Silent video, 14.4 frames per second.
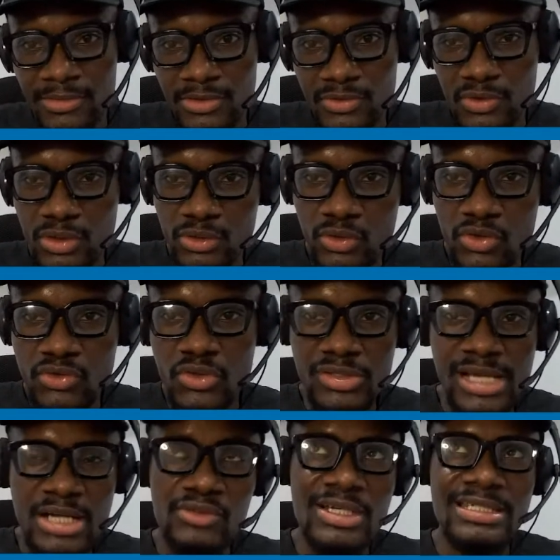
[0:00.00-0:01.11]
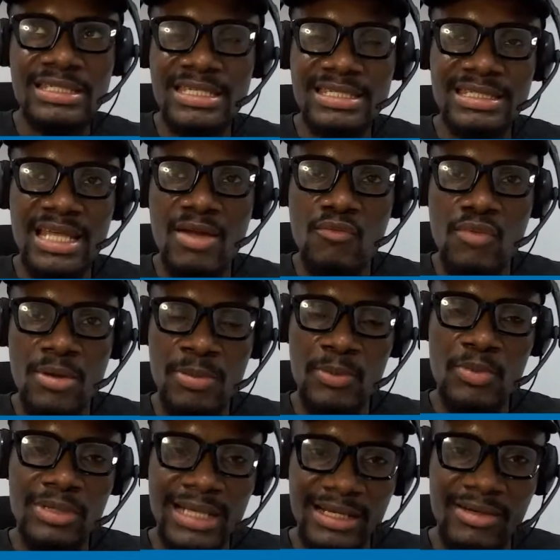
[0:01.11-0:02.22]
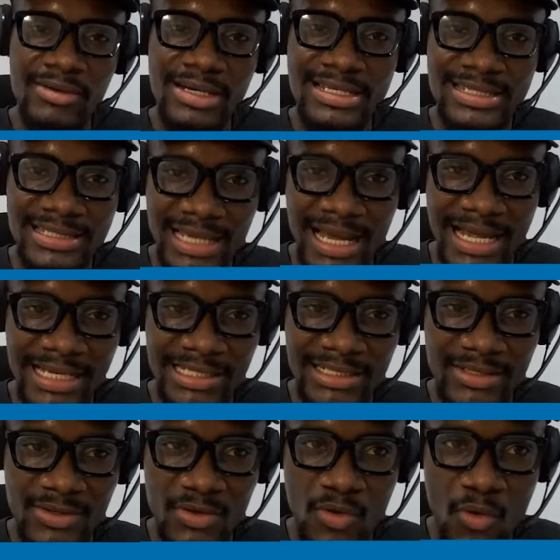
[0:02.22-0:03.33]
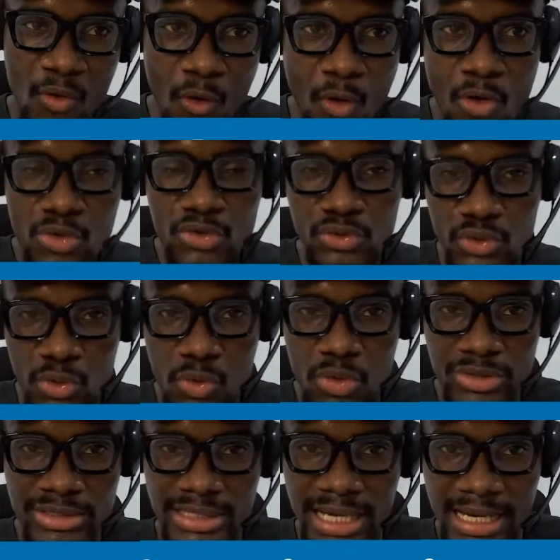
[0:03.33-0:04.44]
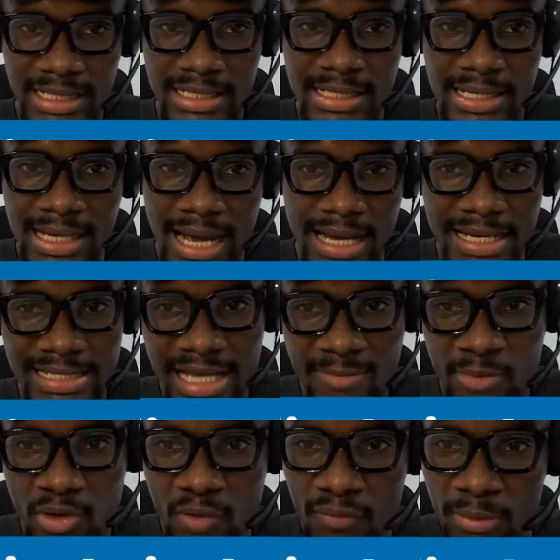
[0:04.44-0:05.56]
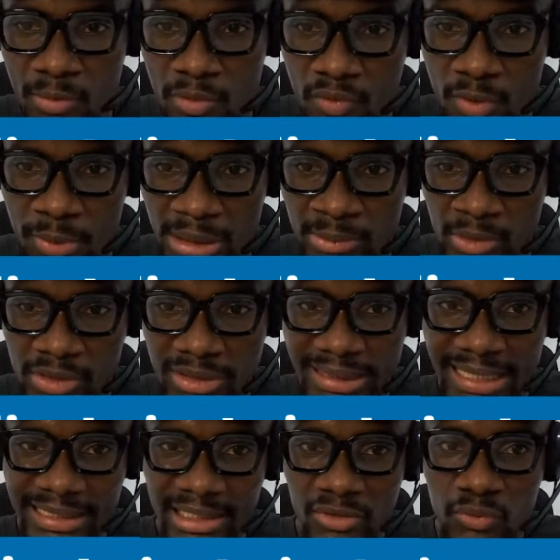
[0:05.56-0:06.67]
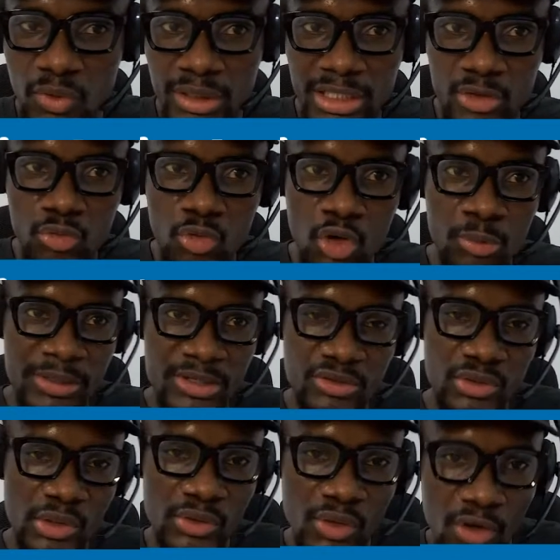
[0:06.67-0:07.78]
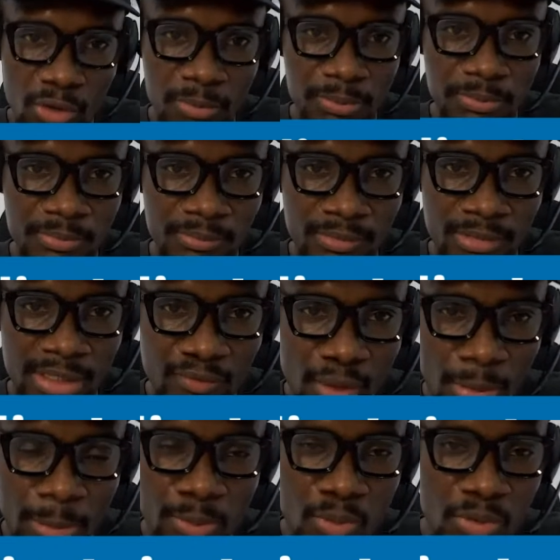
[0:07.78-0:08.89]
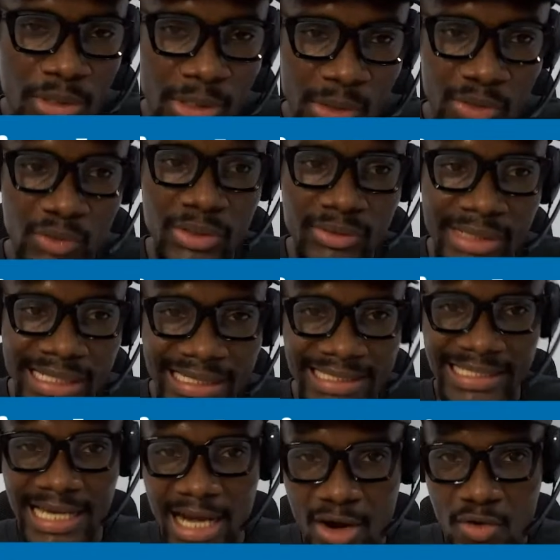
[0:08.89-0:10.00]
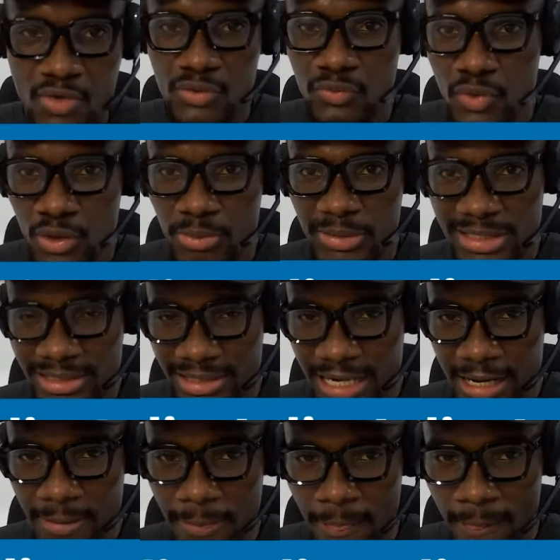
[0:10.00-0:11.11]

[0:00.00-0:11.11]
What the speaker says: So it turns your site to a system where people can create site on your own site. An example of a WordPress multi-site network is WordPress.com, where people go to create their own WordPress site.